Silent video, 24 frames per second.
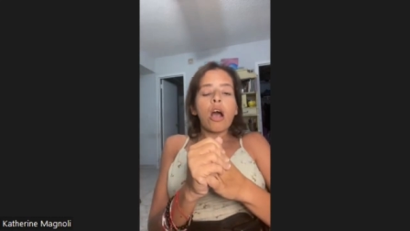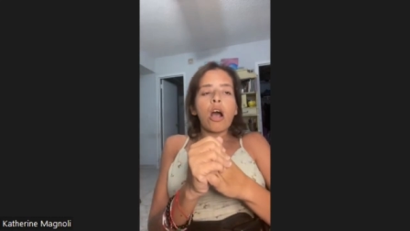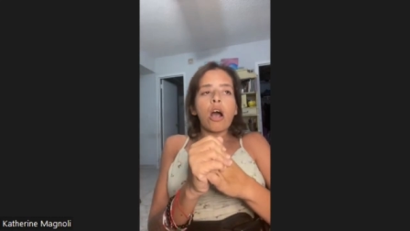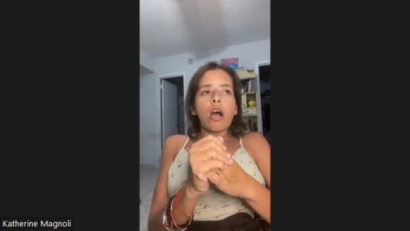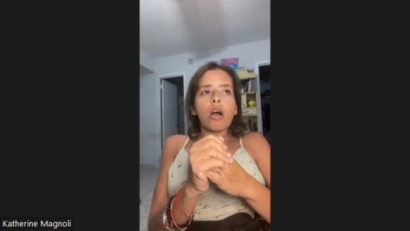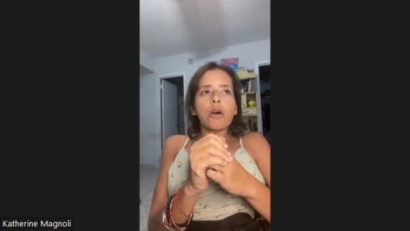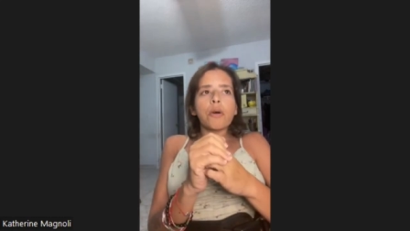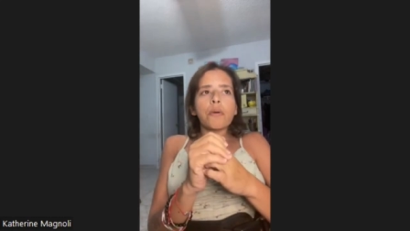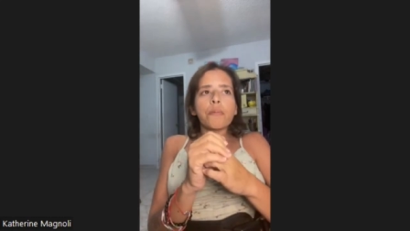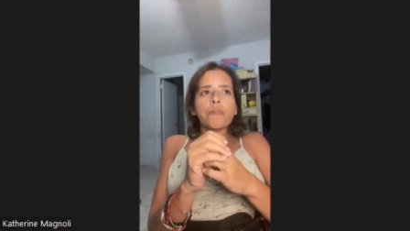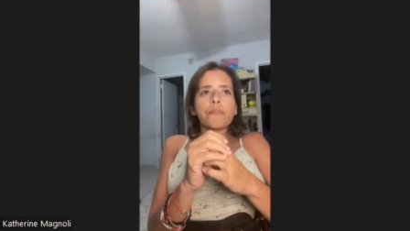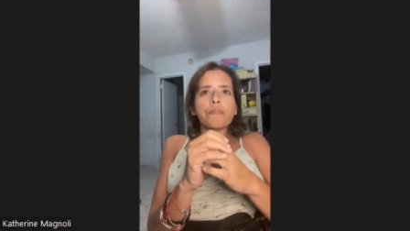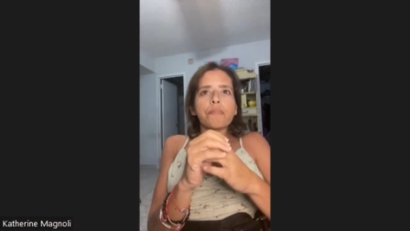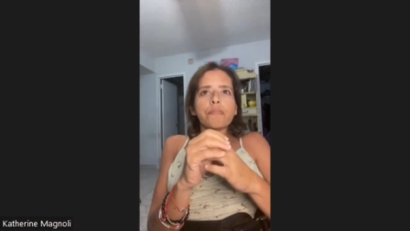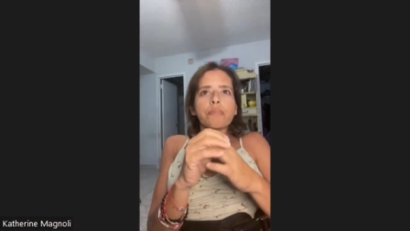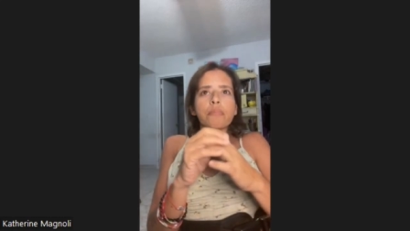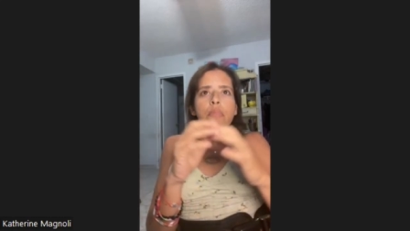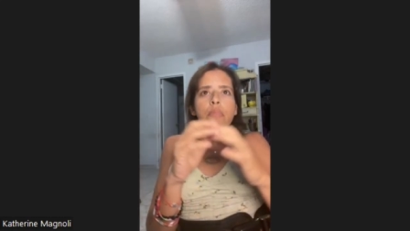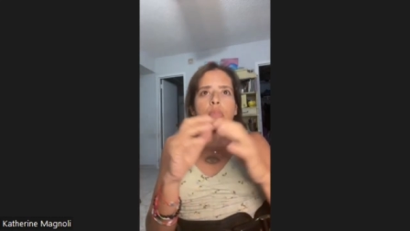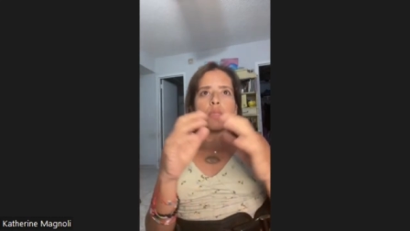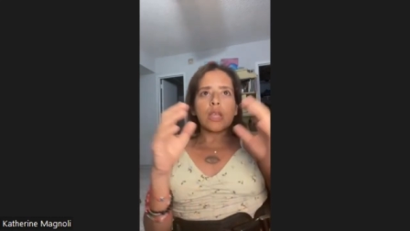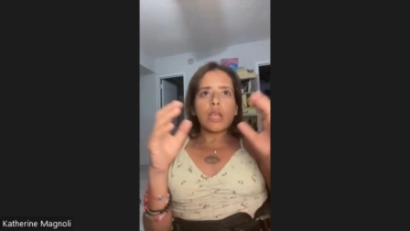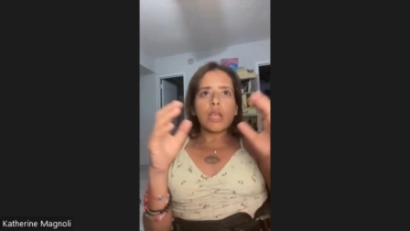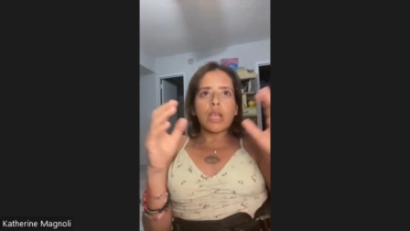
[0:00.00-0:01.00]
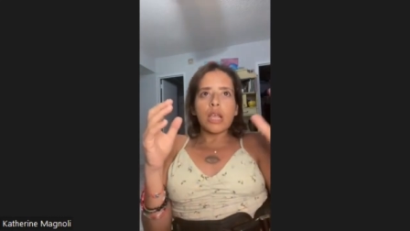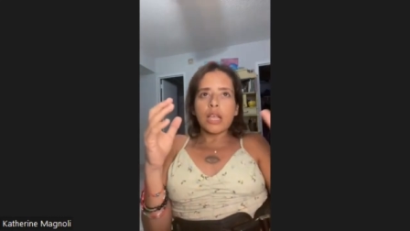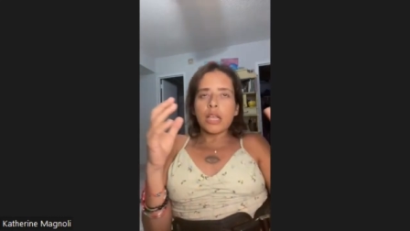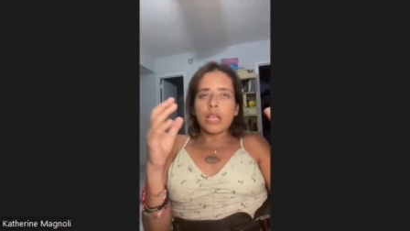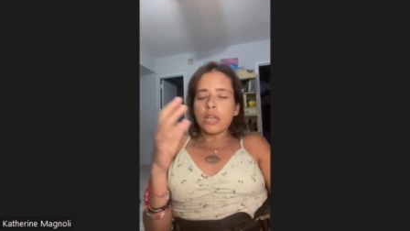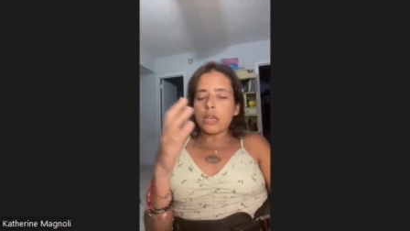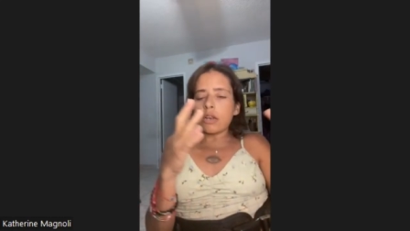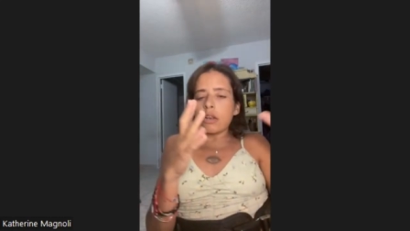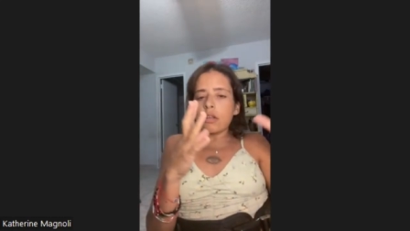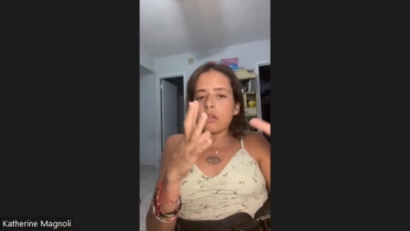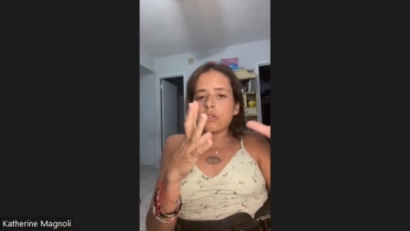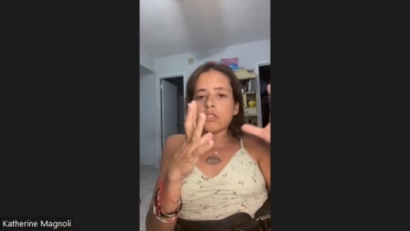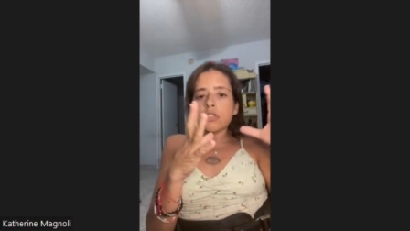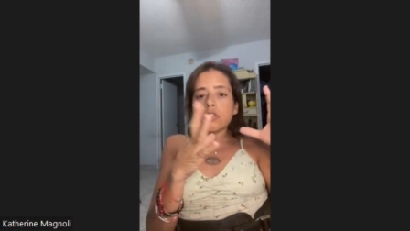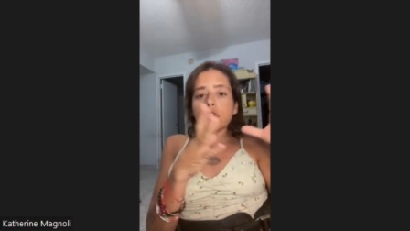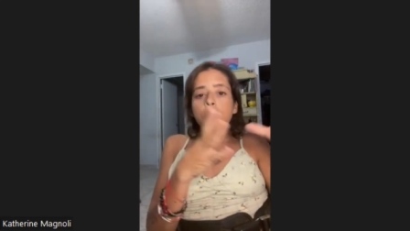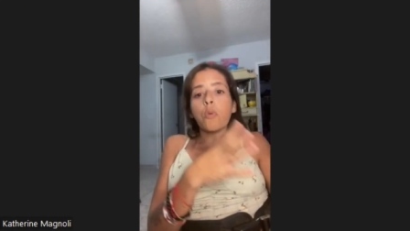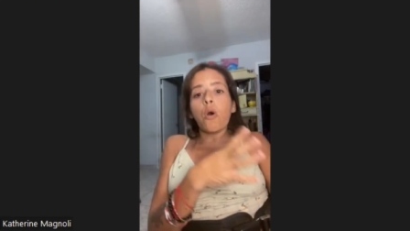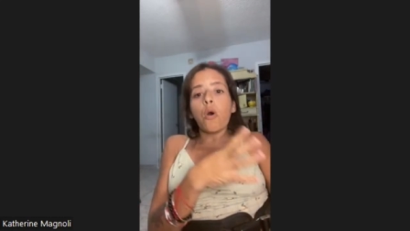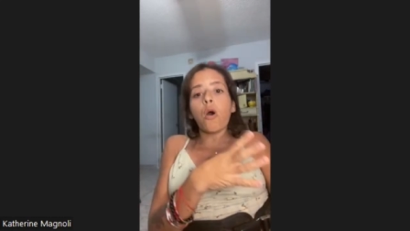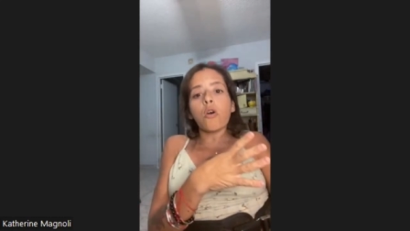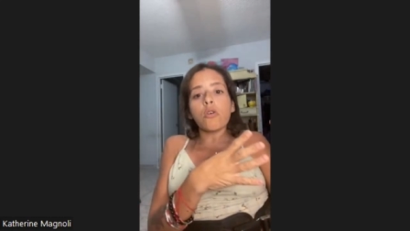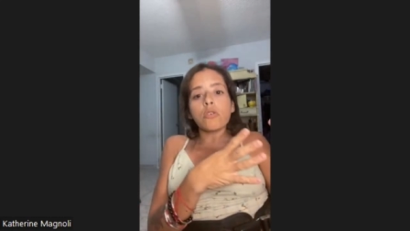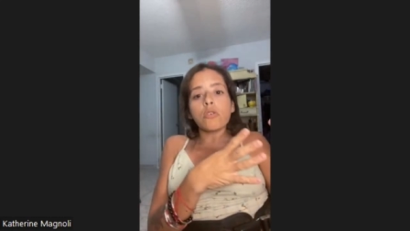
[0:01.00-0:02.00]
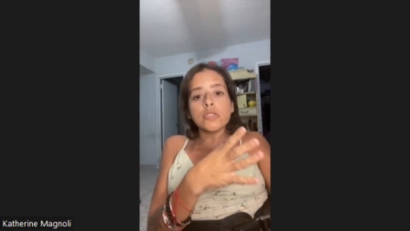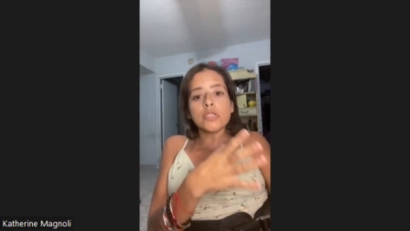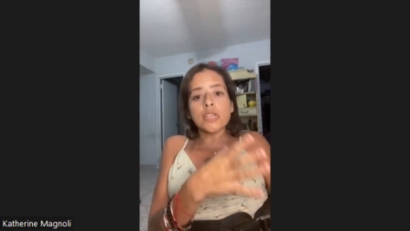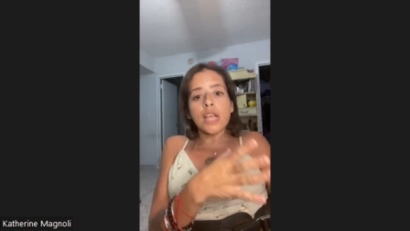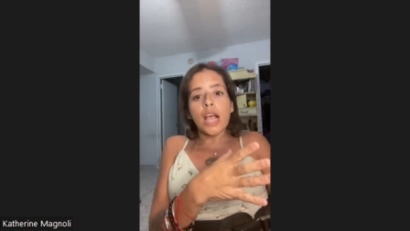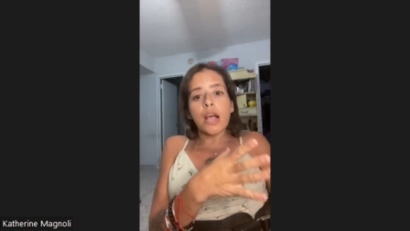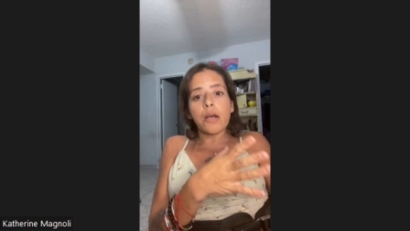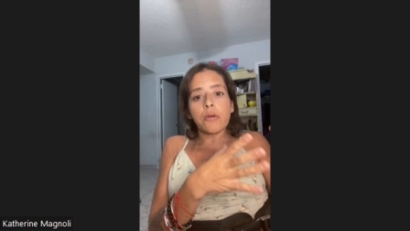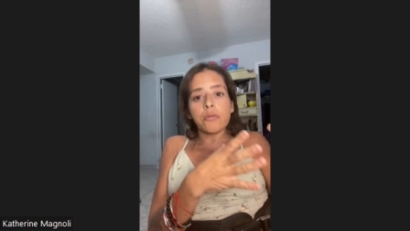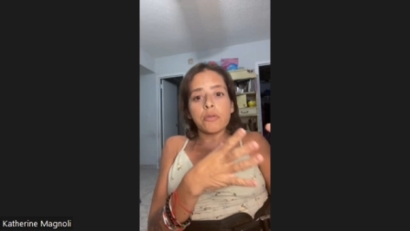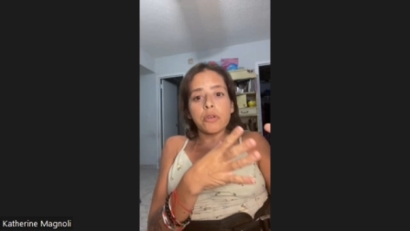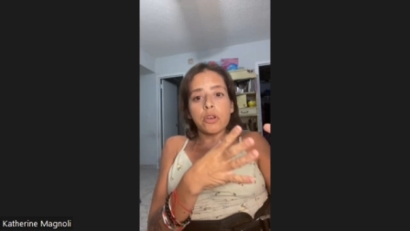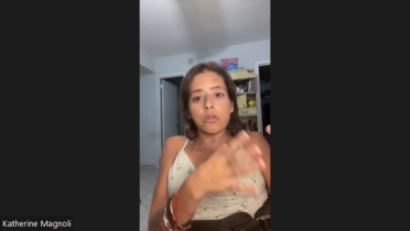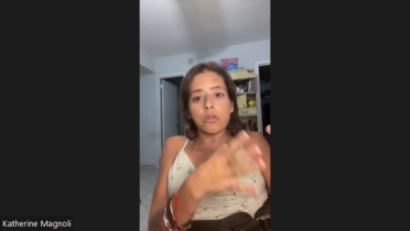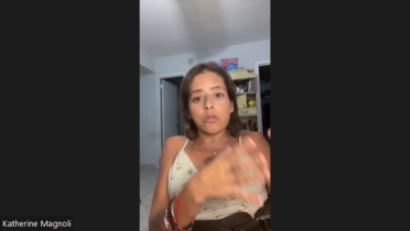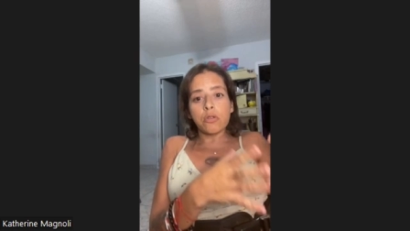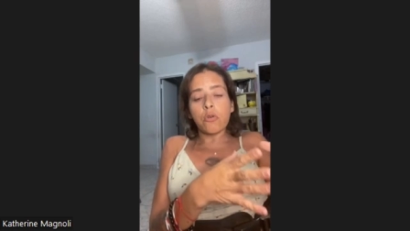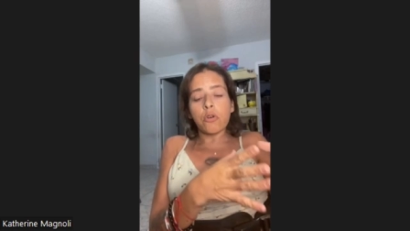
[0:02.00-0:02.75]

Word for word: um, in a small town in New